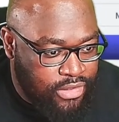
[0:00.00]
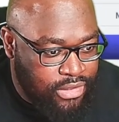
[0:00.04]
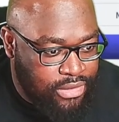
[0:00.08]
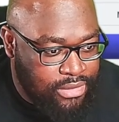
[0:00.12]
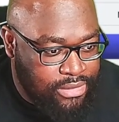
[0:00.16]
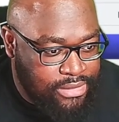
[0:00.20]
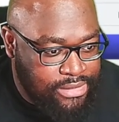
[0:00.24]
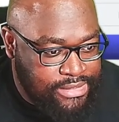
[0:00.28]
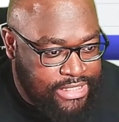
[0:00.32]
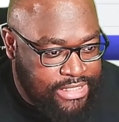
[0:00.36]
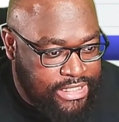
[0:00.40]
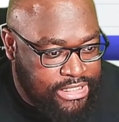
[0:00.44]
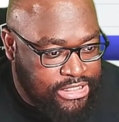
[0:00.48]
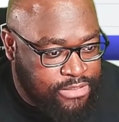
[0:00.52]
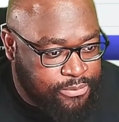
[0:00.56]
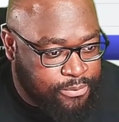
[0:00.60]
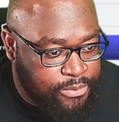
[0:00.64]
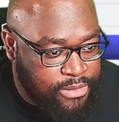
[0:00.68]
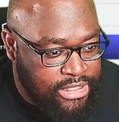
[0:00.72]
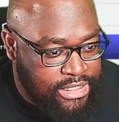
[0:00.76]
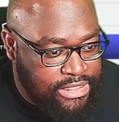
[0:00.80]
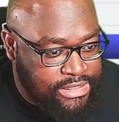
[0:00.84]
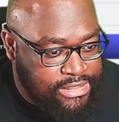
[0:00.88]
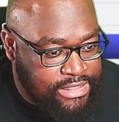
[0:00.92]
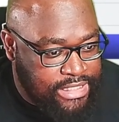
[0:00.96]
takes
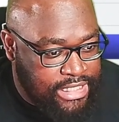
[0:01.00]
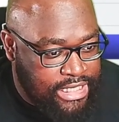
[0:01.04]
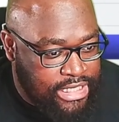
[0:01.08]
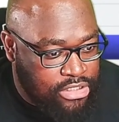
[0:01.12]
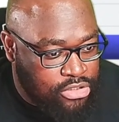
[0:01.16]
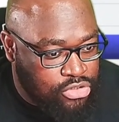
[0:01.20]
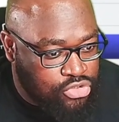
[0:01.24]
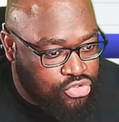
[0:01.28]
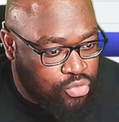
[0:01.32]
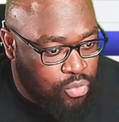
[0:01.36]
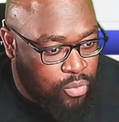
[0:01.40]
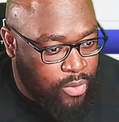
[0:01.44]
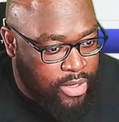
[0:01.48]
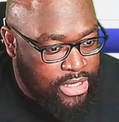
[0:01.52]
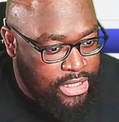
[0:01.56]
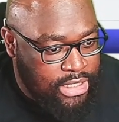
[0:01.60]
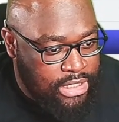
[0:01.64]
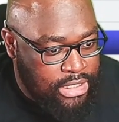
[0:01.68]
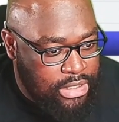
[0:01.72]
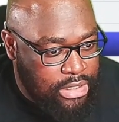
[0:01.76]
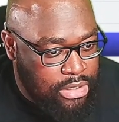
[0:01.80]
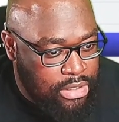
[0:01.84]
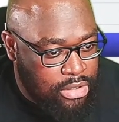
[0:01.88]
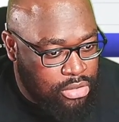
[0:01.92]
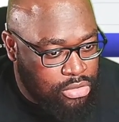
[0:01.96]
place in
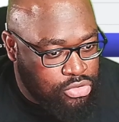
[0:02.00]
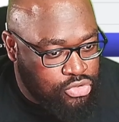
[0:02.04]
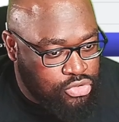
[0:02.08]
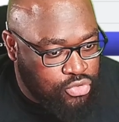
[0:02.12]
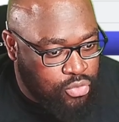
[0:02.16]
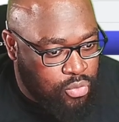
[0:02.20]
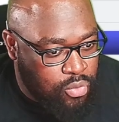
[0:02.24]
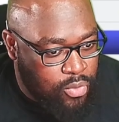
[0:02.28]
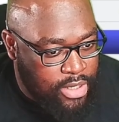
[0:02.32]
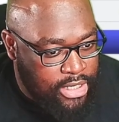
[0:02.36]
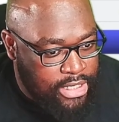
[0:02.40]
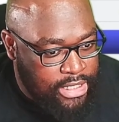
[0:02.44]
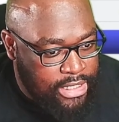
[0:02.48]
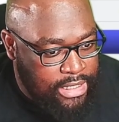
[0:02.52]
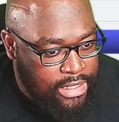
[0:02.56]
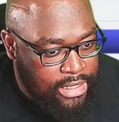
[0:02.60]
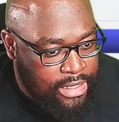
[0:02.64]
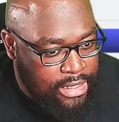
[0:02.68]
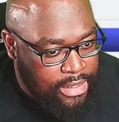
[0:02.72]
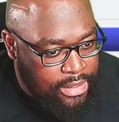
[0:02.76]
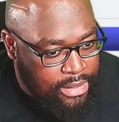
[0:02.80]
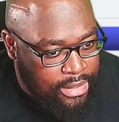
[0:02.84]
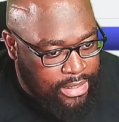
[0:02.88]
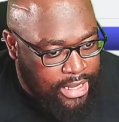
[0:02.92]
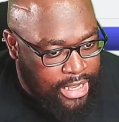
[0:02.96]

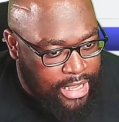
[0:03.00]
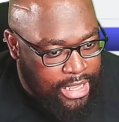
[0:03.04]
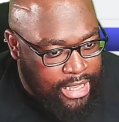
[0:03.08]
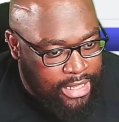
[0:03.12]
2029.